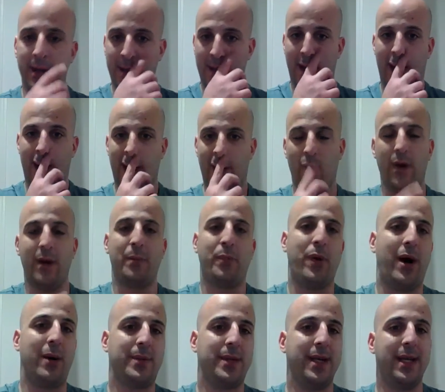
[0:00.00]
When
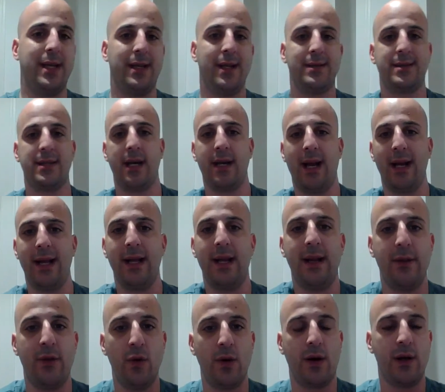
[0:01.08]
prompted, he did say that he didn't
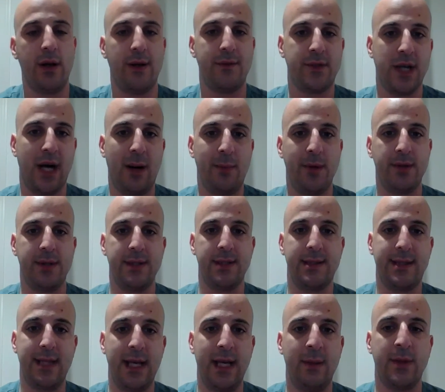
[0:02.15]
do a good enough job building a
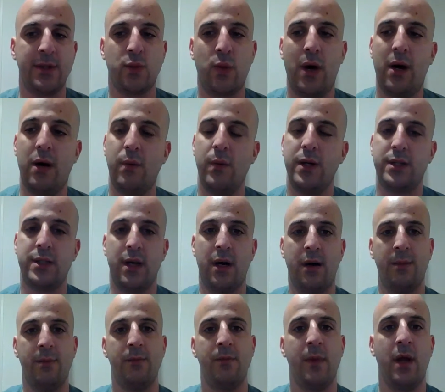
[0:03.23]
team as well, which, you
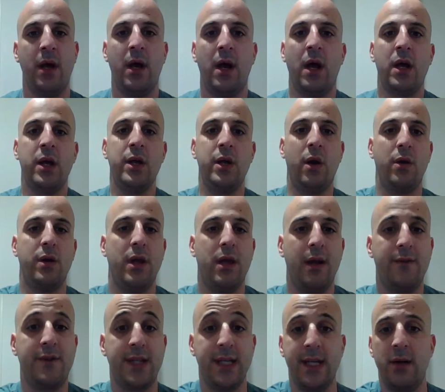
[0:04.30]

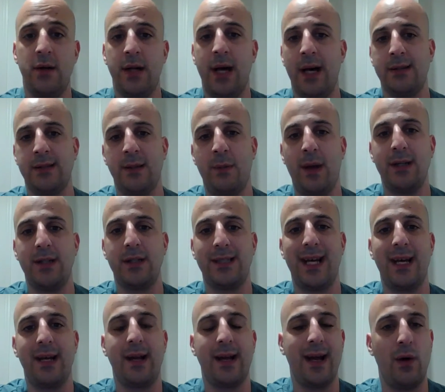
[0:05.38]
love to hear that. Somebody just
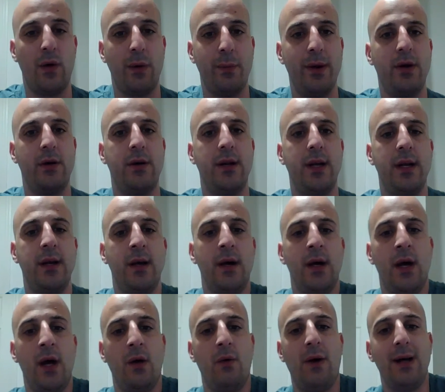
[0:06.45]
taking accountability,
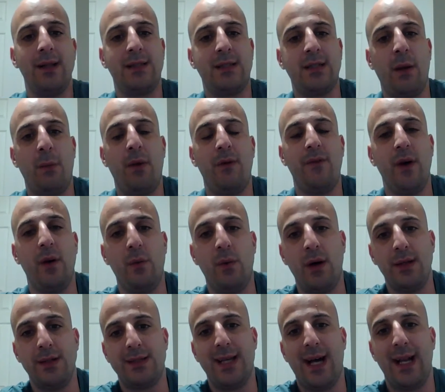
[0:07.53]
right? Some of it
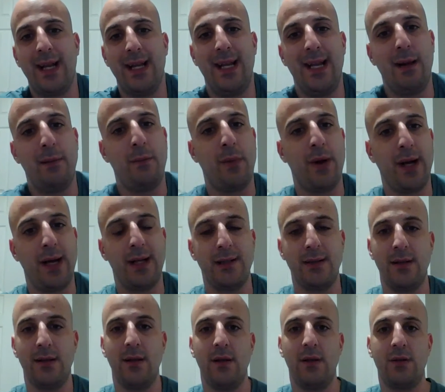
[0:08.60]
was that he didn't bring
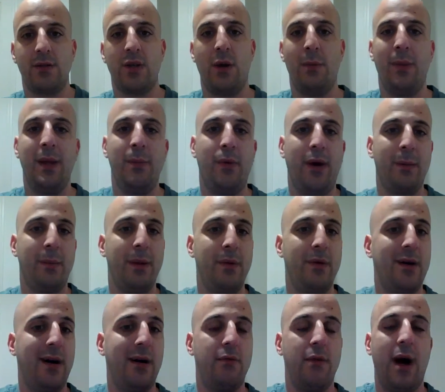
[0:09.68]
in certain people, like maybe
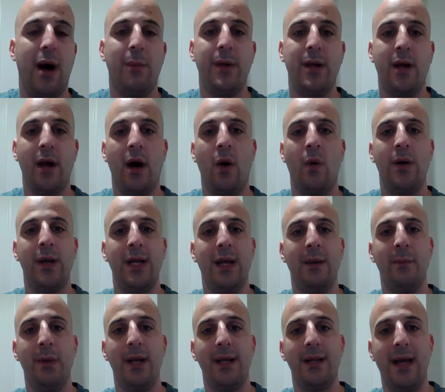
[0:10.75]
let Robbie go, and he
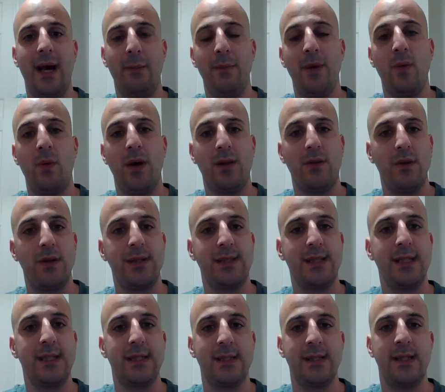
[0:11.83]
admitted that midway through the
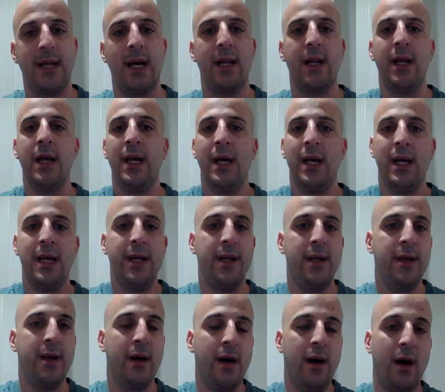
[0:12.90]
season that
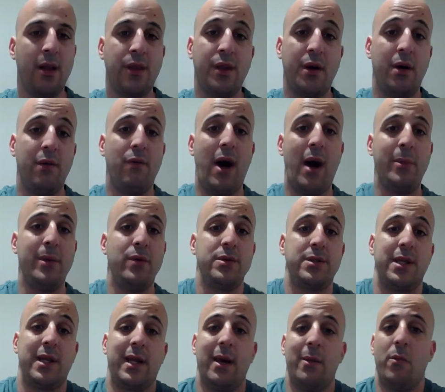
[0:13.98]
he thought Robbie was
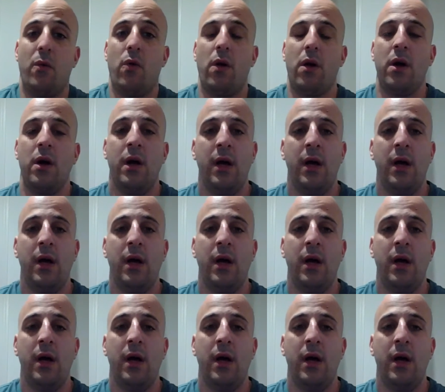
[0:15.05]
going to get more.